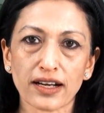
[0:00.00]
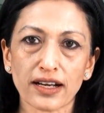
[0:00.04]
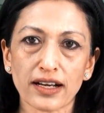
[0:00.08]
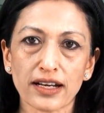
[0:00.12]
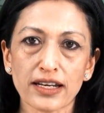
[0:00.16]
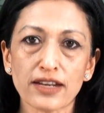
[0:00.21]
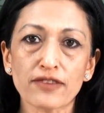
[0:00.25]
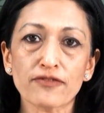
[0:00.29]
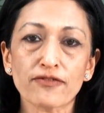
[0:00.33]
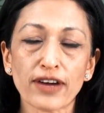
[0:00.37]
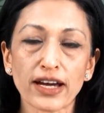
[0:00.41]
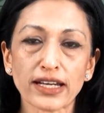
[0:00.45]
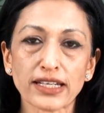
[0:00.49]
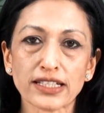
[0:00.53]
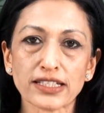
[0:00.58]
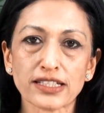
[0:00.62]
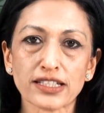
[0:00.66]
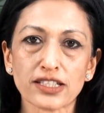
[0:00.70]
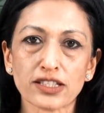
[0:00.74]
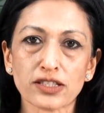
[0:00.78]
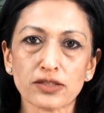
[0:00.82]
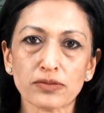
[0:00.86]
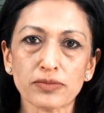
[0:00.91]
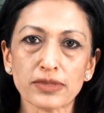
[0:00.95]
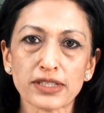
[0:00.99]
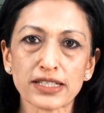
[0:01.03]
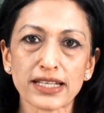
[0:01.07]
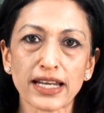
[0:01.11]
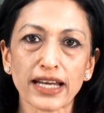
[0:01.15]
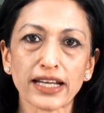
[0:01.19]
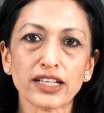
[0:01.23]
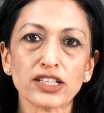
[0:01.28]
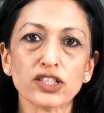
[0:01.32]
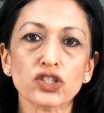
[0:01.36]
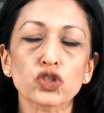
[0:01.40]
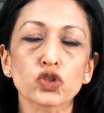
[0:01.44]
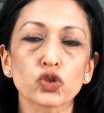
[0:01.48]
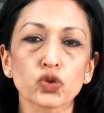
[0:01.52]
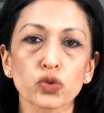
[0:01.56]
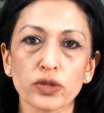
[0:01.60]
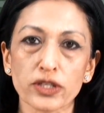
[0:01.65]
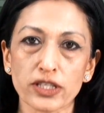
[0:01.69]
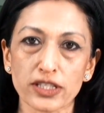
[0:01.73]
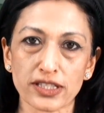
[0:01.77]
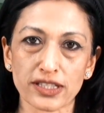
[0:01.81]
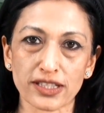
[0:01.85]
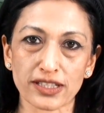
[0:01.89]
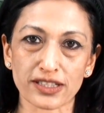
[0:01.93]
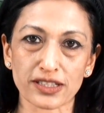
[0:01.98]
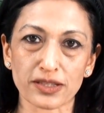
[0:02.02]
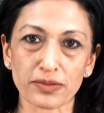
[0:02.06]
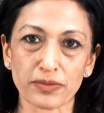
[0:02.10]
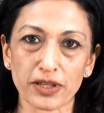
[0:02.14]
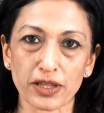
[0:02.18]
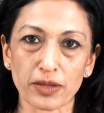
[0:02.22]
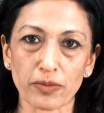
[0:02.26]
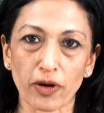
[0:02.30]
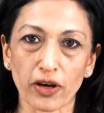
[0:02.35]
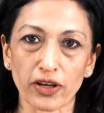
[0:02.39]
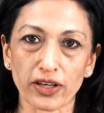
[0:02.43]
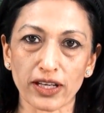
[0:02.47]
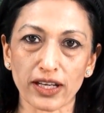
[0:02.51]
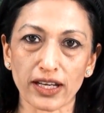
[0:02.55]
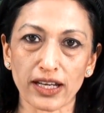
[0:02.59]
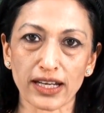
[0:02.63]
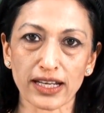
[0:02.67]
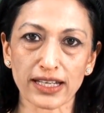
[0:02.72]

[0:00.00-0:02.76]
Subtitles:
lymphatic system is like a sewage system in the body.